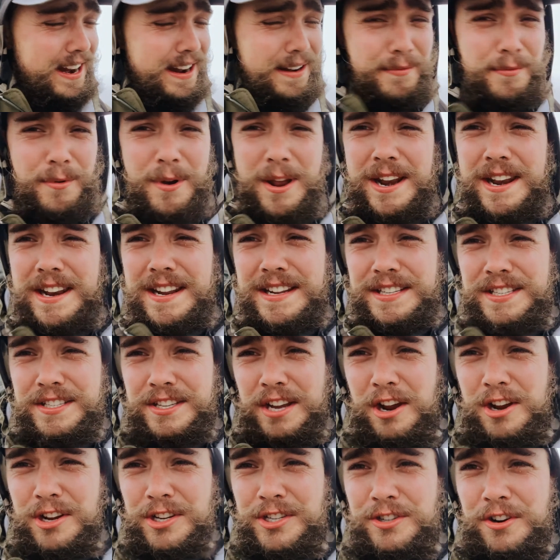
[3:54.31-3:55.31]
wind is
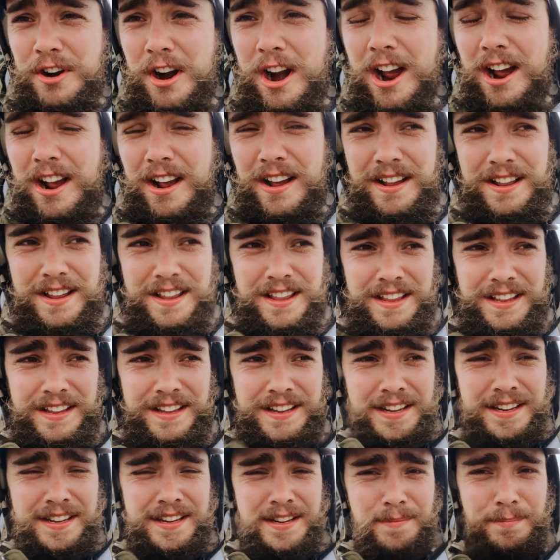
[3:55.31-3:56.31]
so strong,
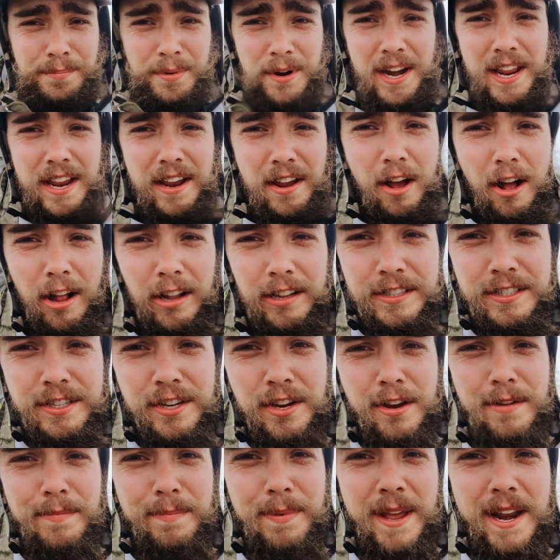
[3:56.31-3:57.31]
pretty cold
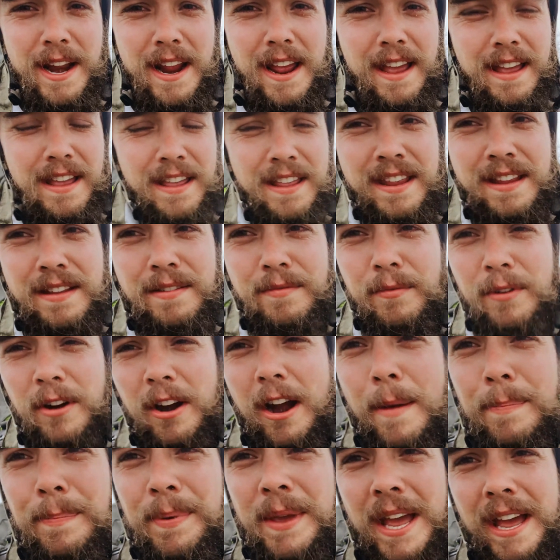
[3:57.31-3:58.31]
too, but
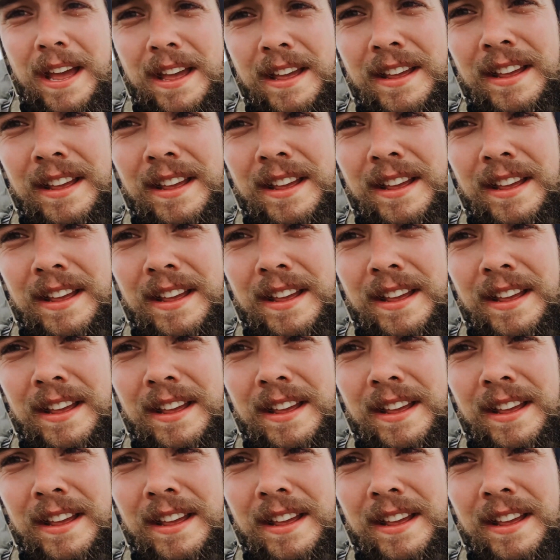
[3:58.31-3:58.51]
uh,